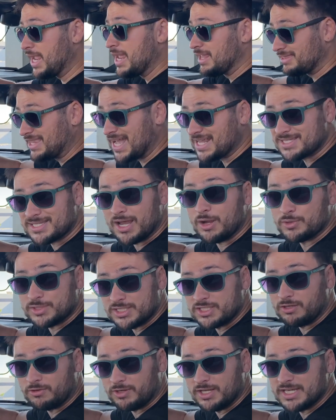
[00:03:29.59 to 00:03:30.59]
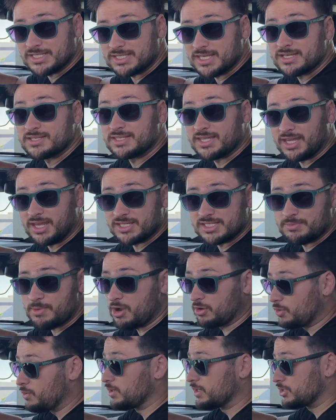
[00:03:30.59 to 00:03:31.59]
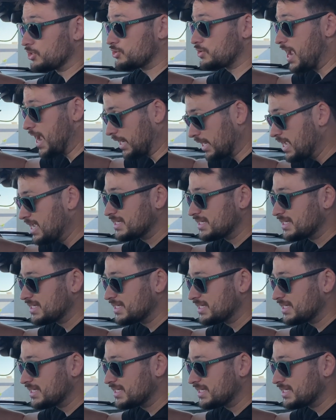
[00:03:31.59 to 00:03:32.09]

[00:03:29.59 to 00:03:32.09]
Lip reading: That's how serious this thing is about going to the track.